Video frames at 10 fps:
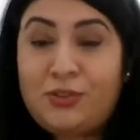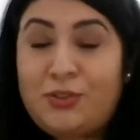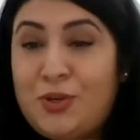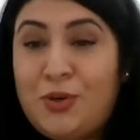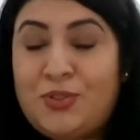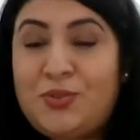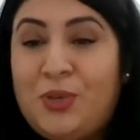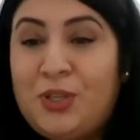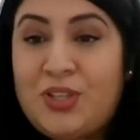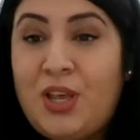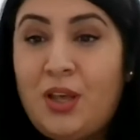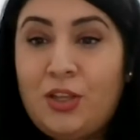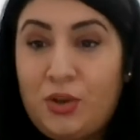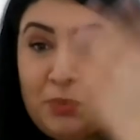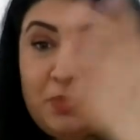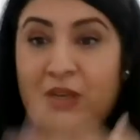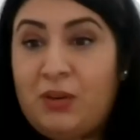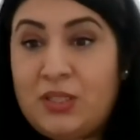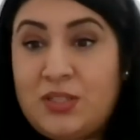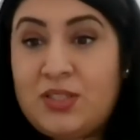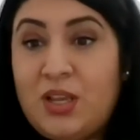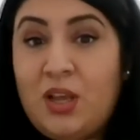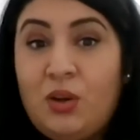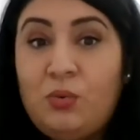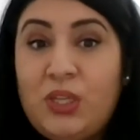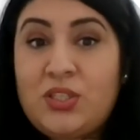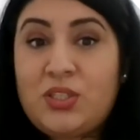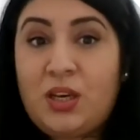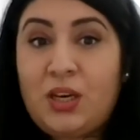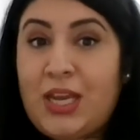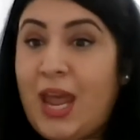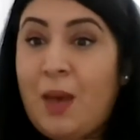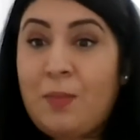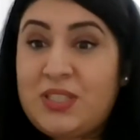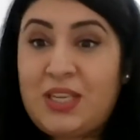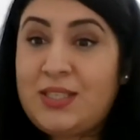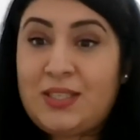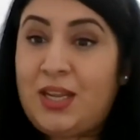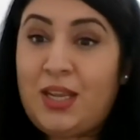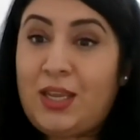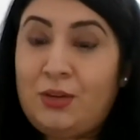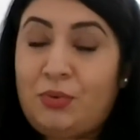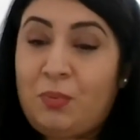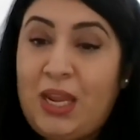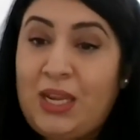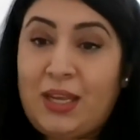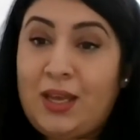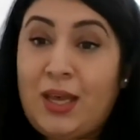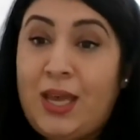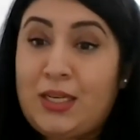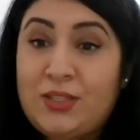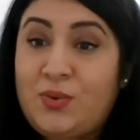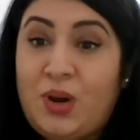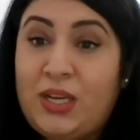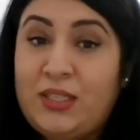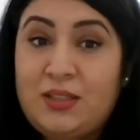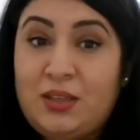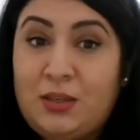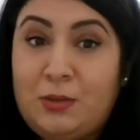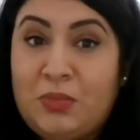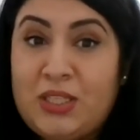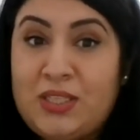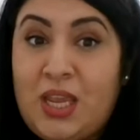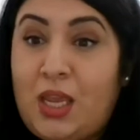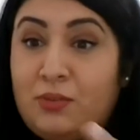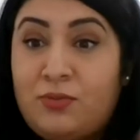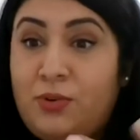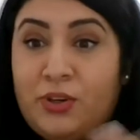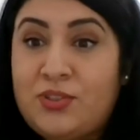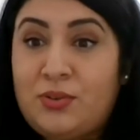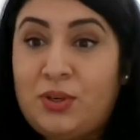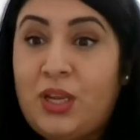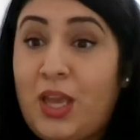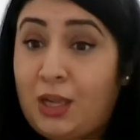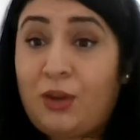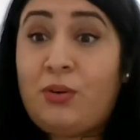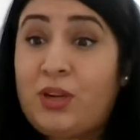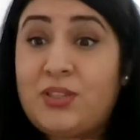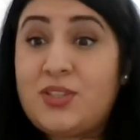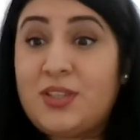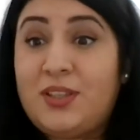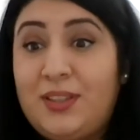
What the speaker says: jokes towards your appearance, which it happens easily in Romania, and it's quite let's say enforced or encouraged.